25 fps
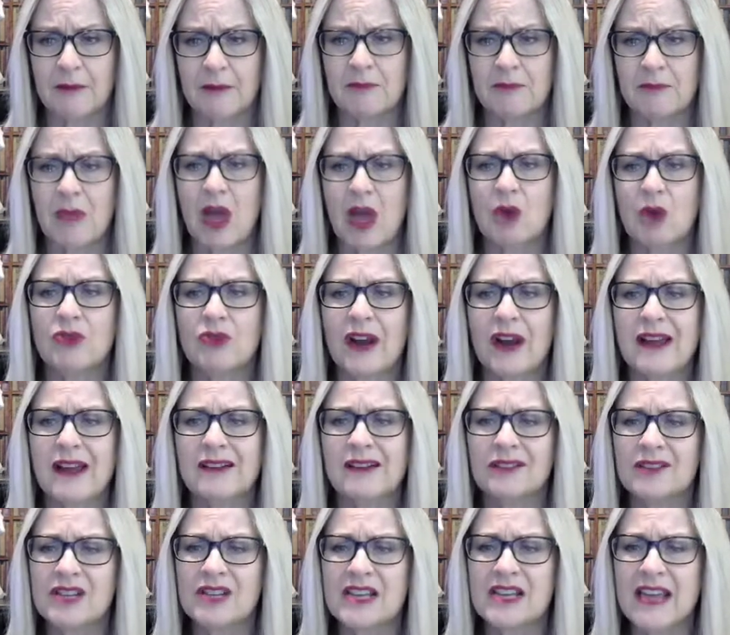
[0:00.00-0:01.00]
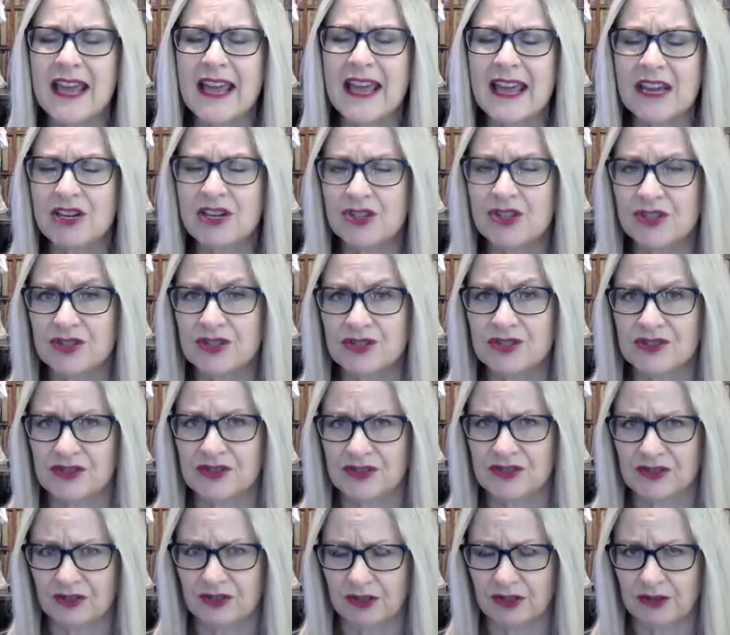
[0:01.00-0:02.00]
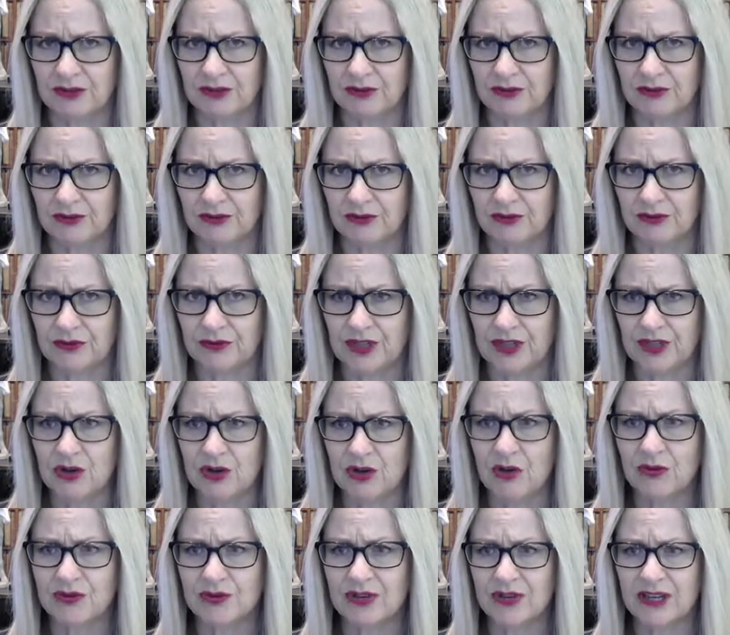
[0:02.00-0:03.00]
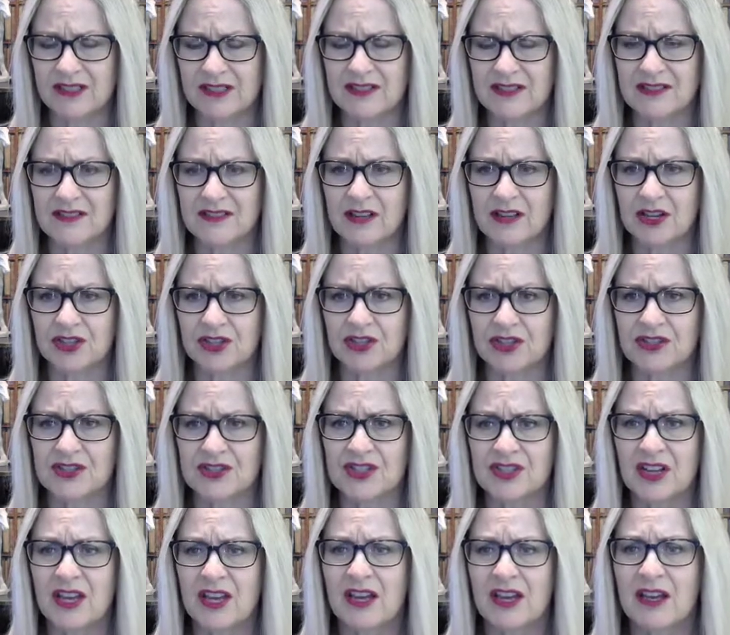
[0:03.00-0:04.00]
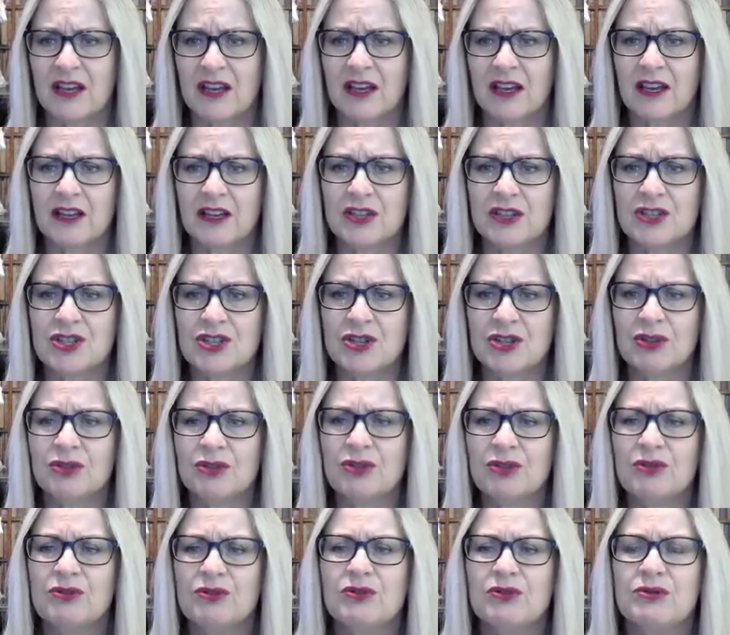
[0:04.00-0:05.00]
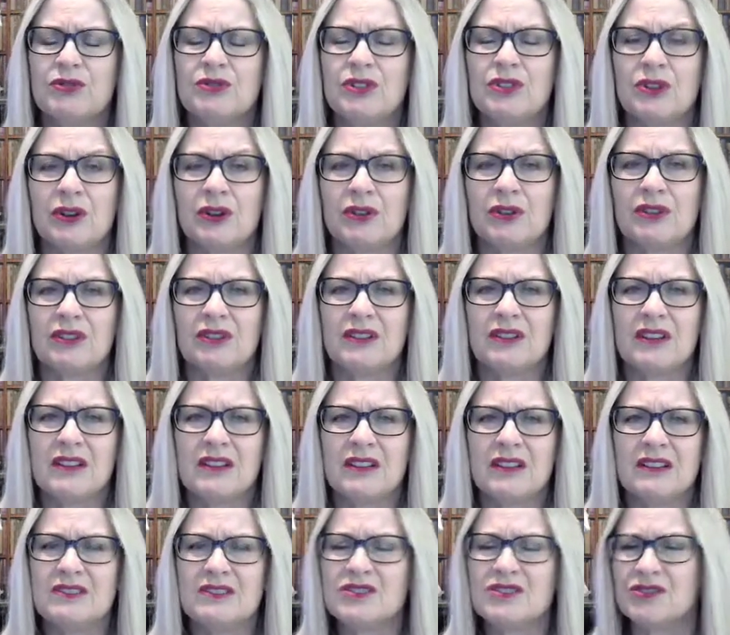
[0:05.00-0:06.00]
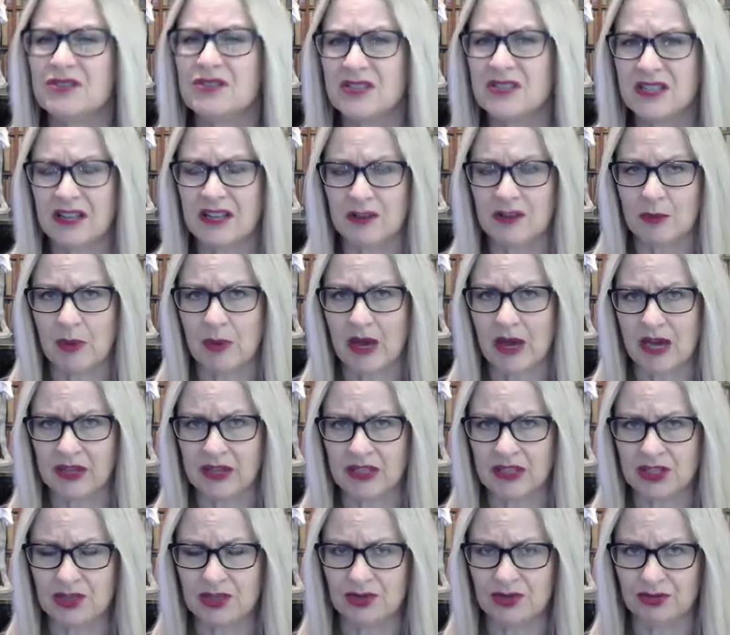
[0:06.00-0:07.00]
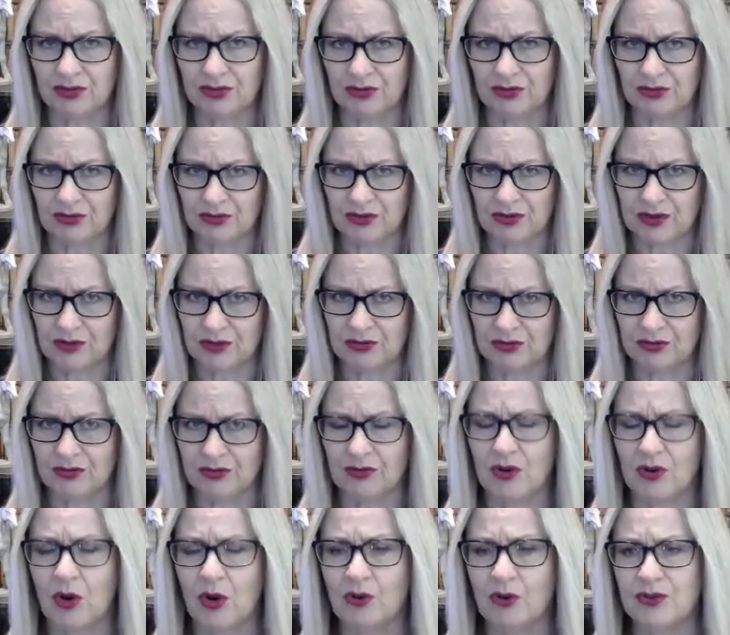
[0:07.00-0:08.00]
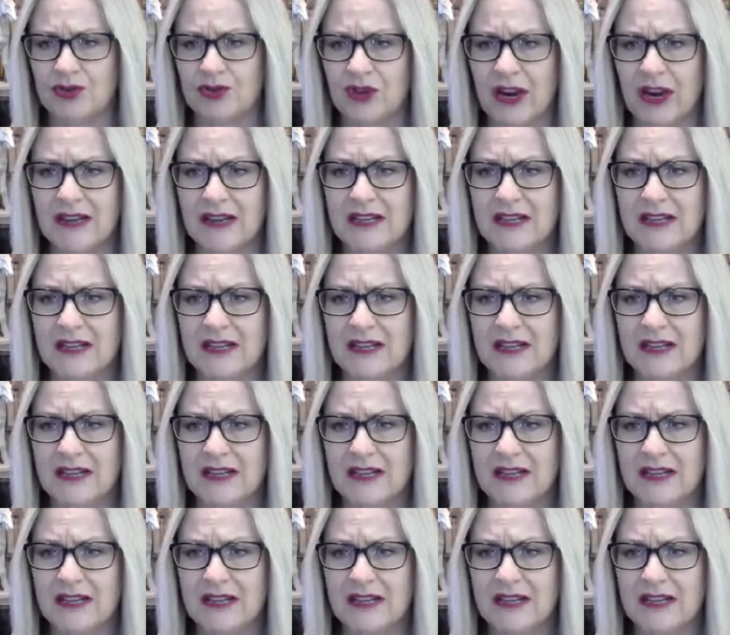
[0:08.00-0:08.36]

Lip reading: around the edges of the contract discussions to induce the other party to contract.